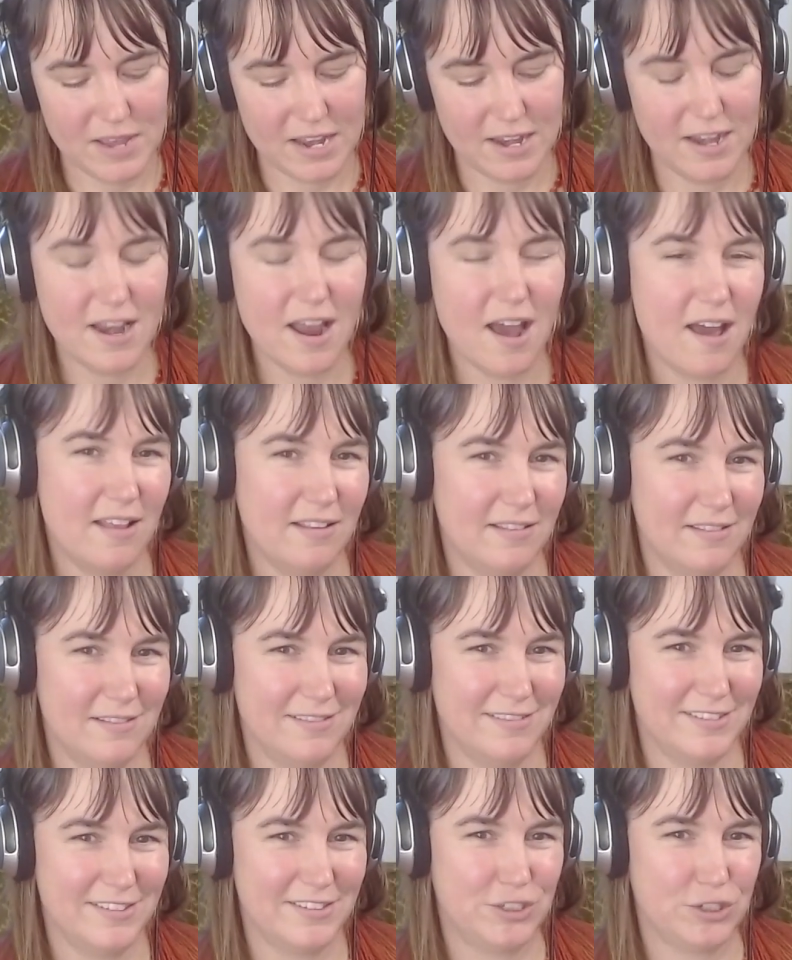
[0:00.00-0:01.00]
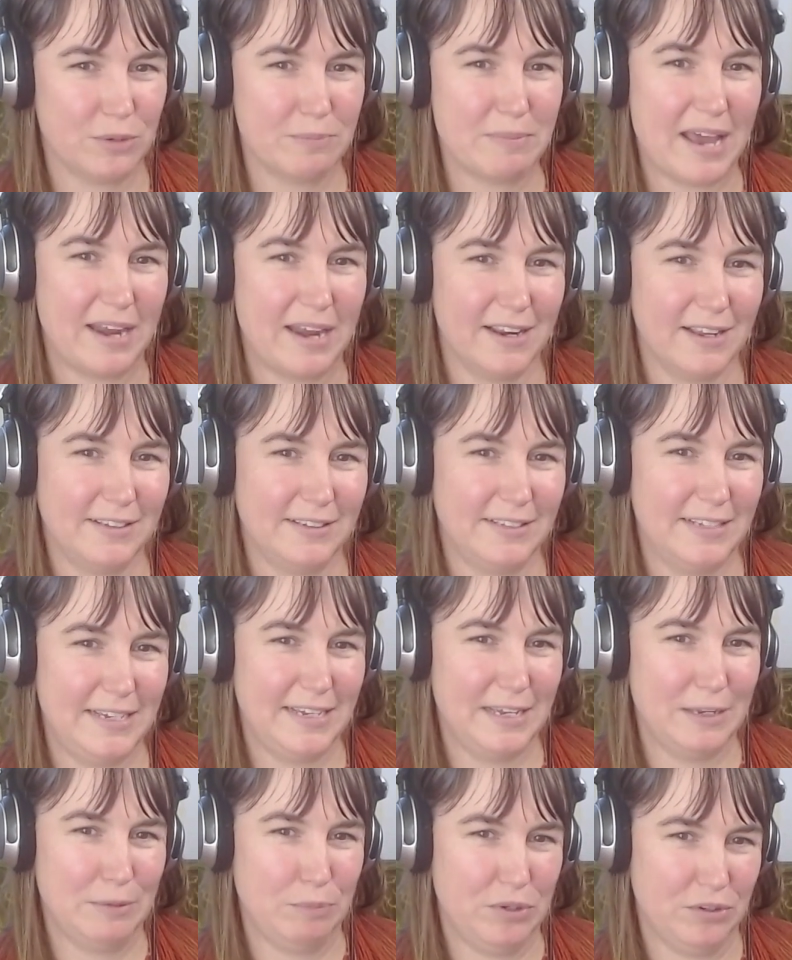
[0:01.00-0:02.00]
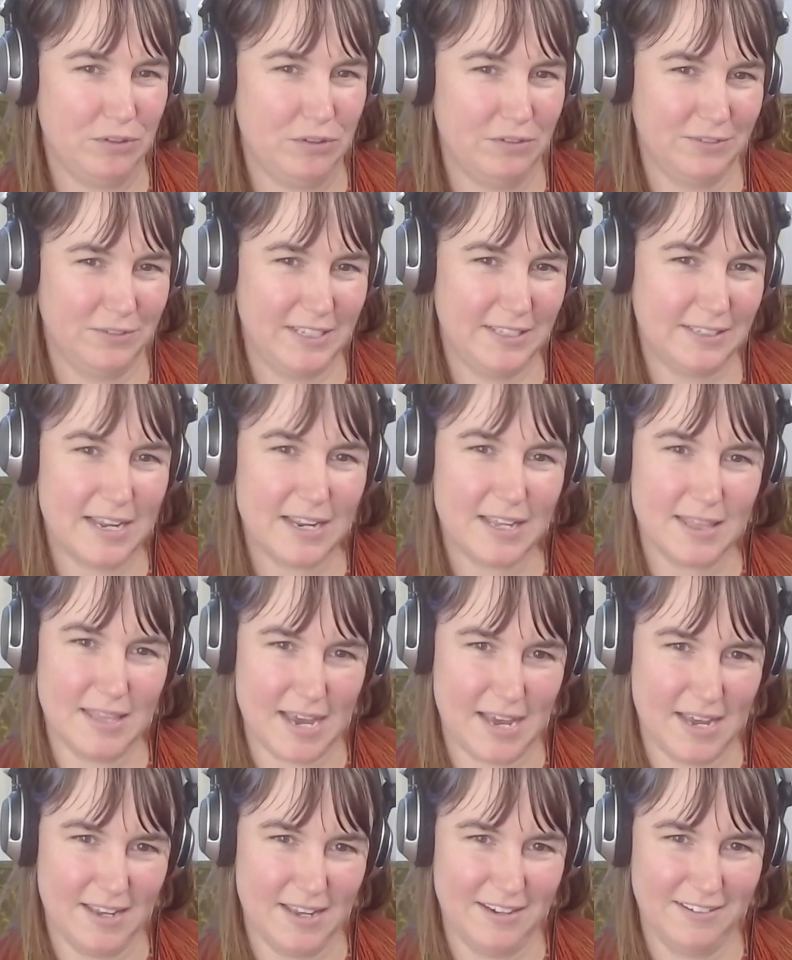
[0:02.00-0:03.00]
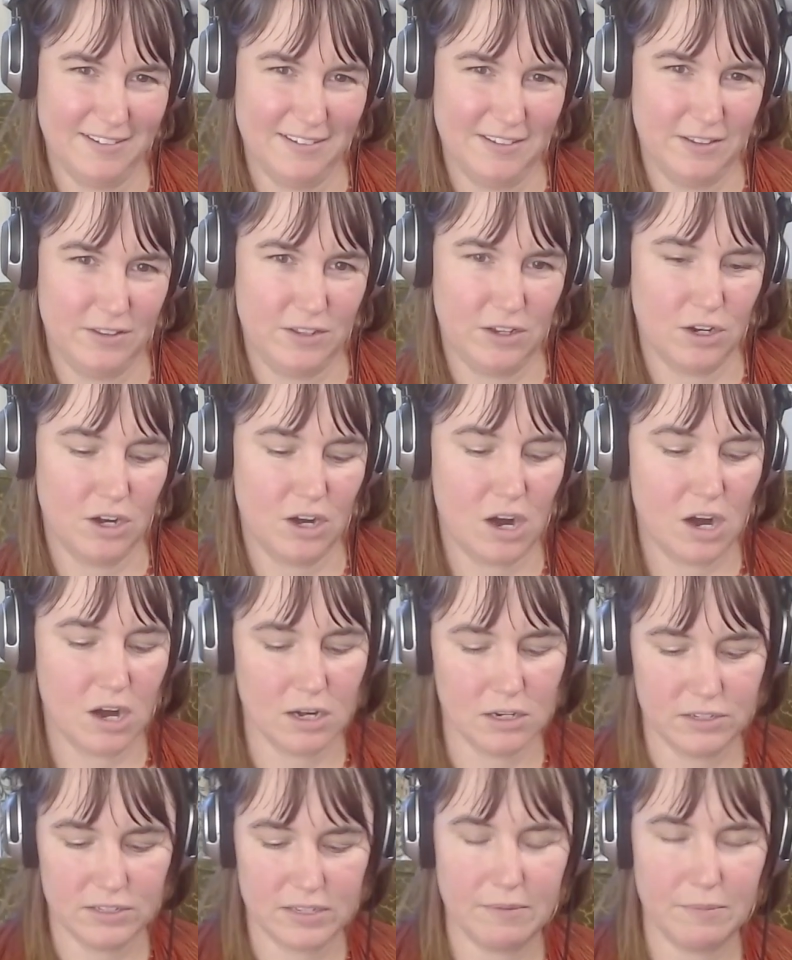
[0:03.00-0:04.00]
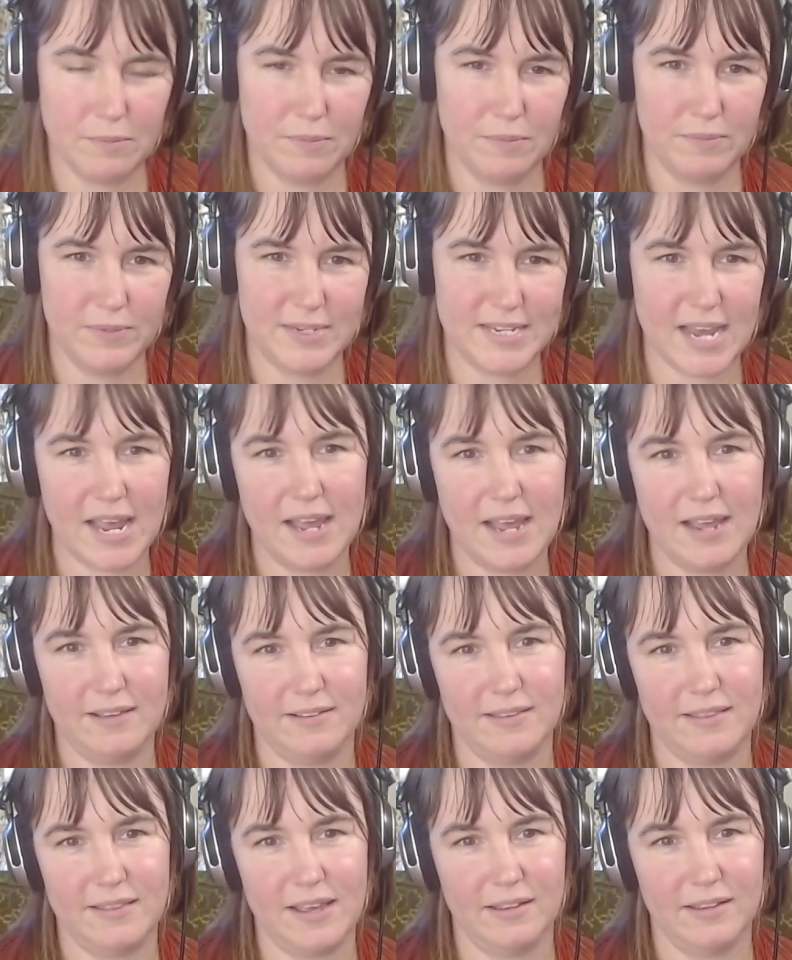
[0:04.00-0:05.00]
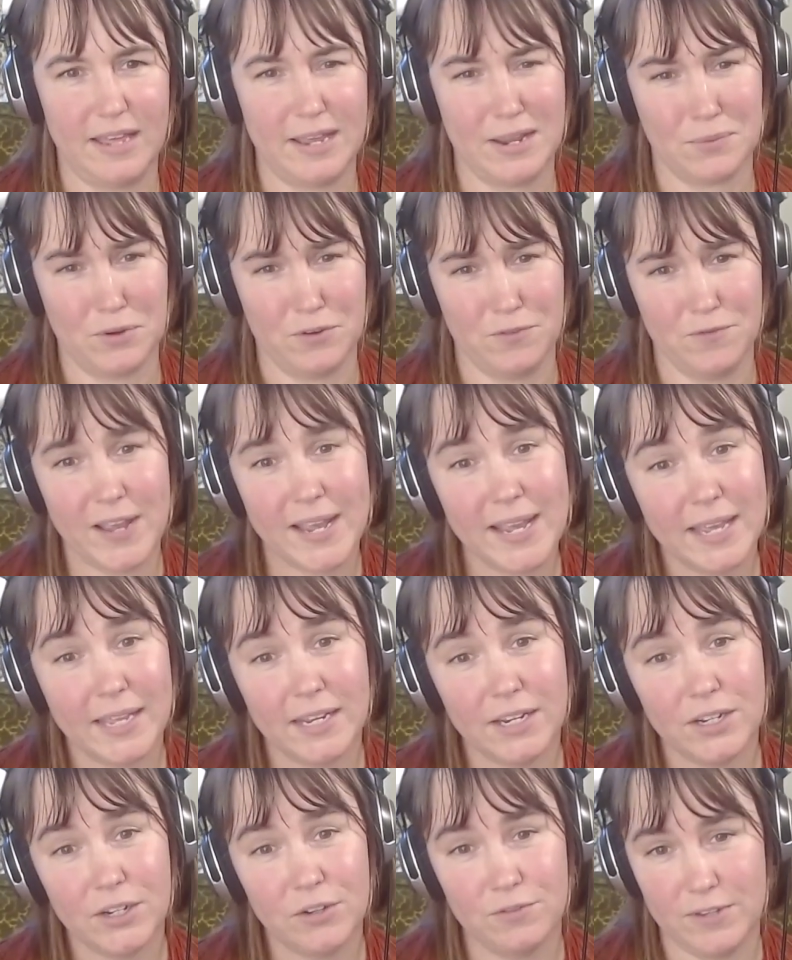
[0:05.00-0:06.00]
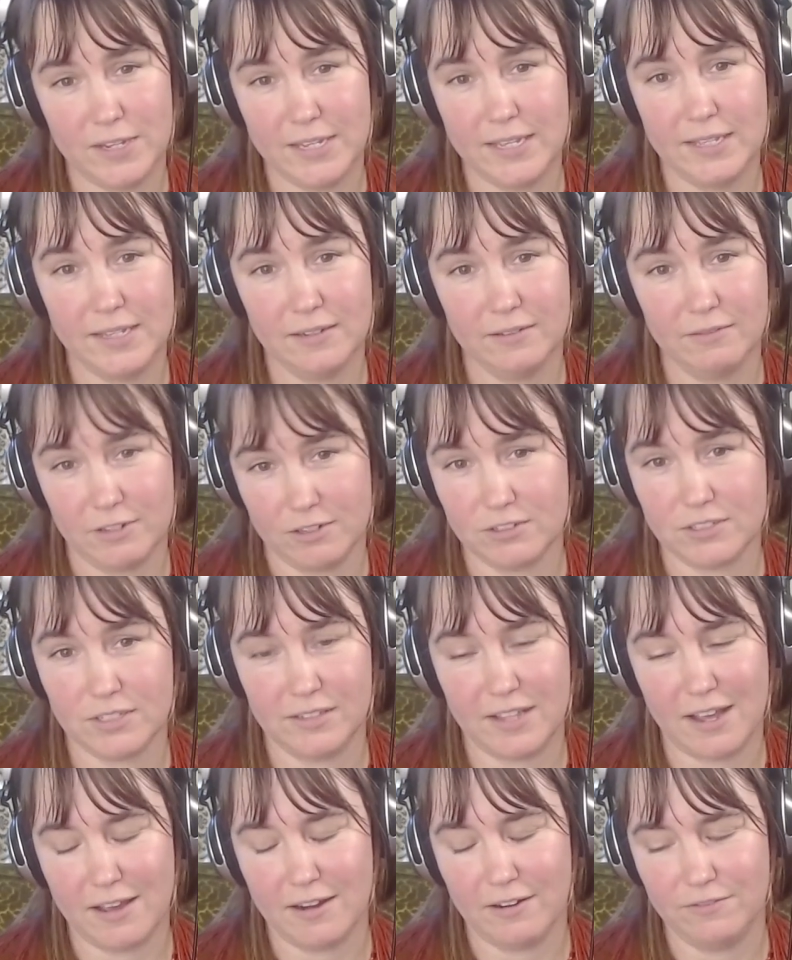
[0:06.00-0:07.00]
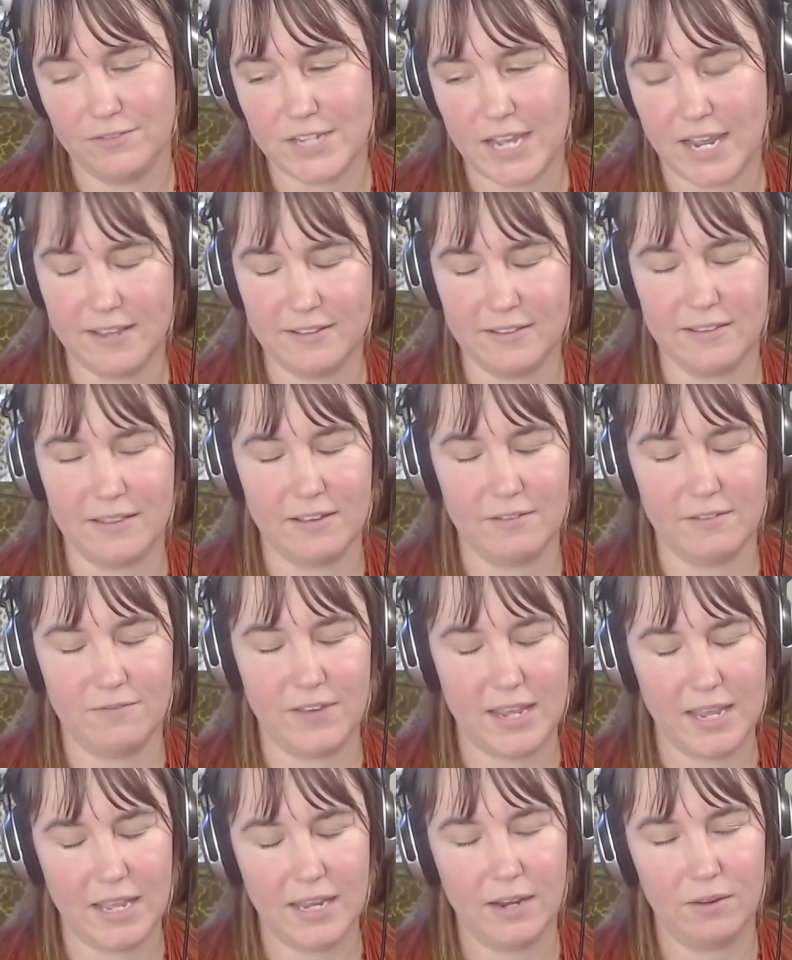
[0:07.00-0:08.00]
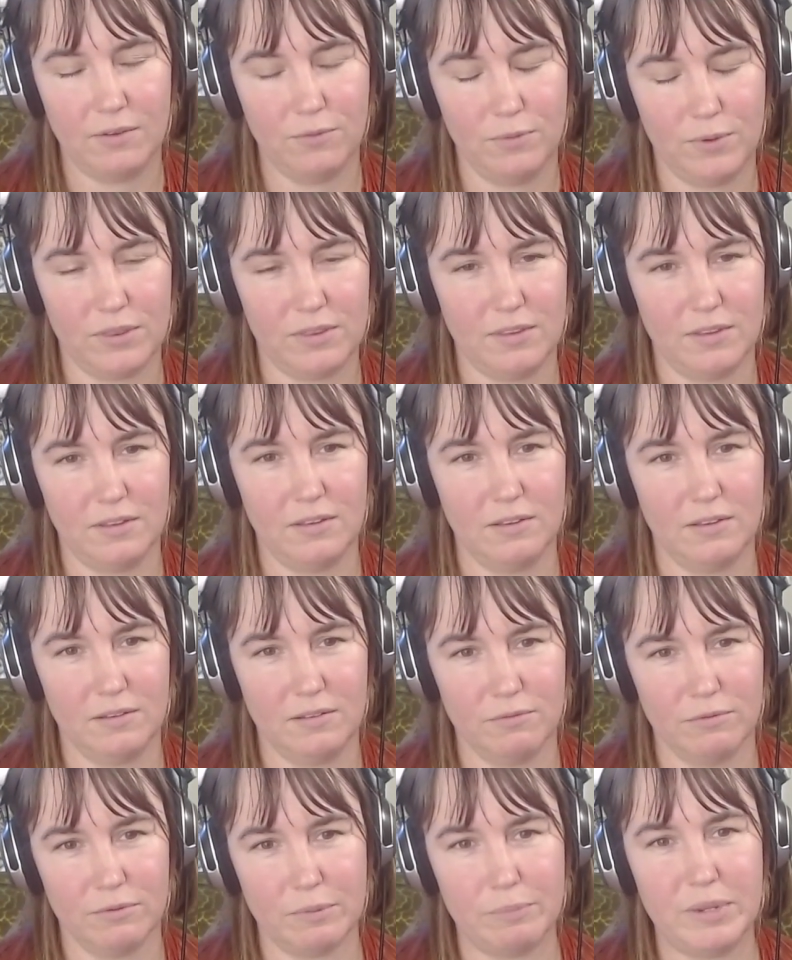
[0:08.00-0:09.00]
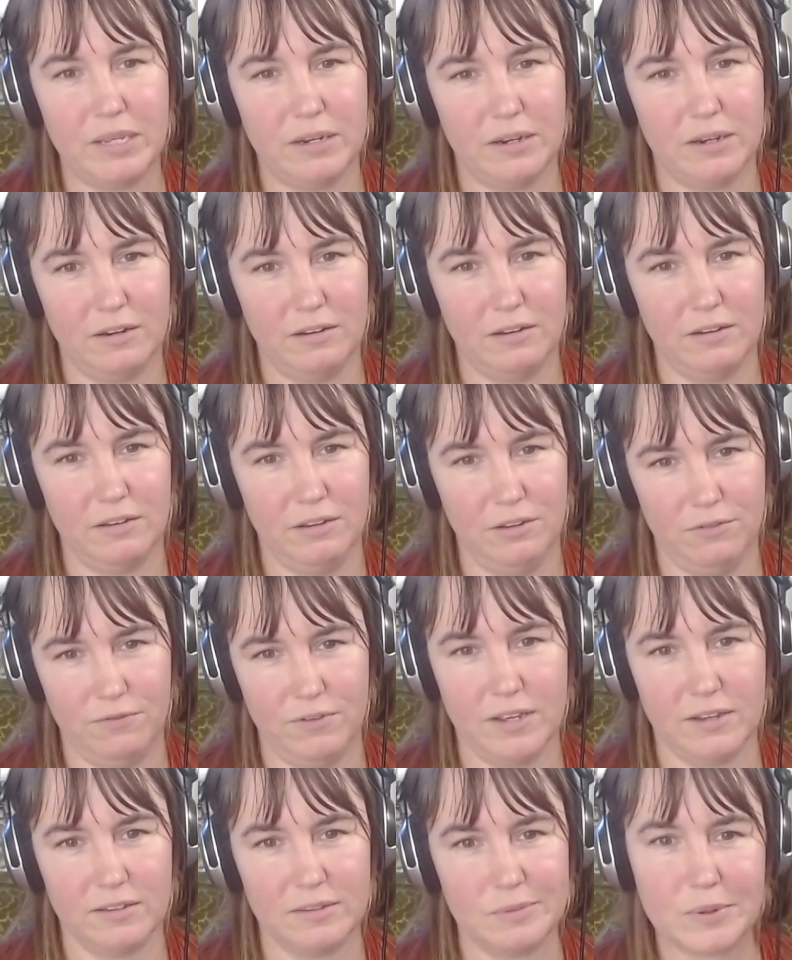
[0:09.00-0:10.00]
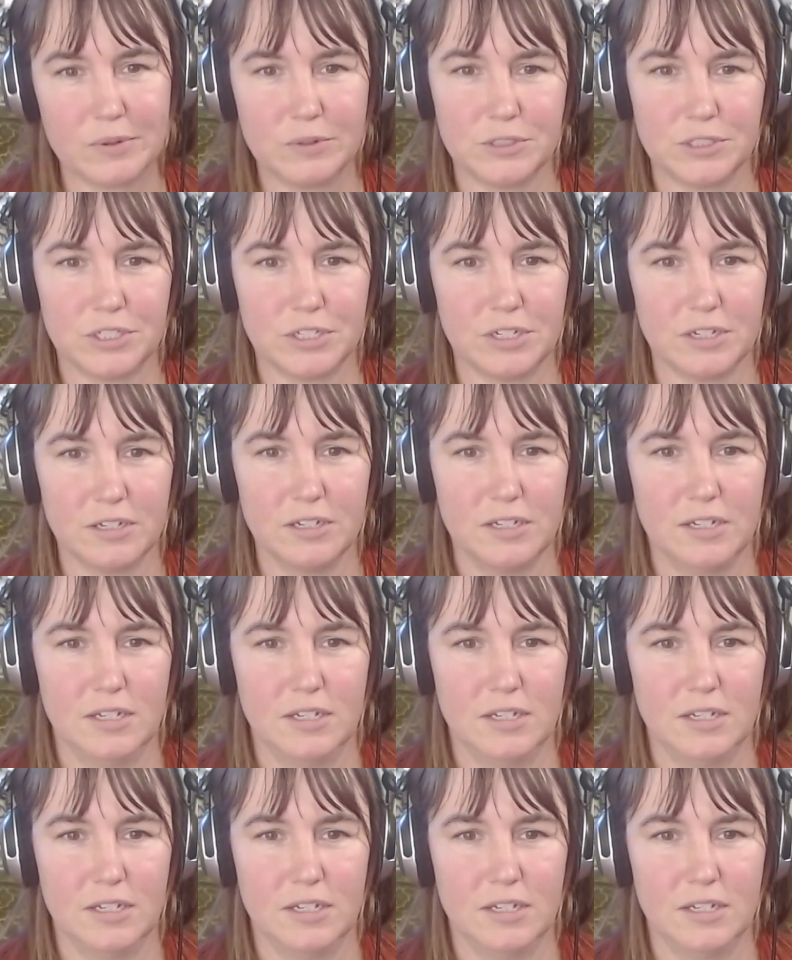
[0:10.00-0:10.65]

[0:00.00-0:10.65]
not dramatically and beautifully like that. There are some dyes that like will fade in UV. There's a lot of dyes that fade with repeated UV exposure.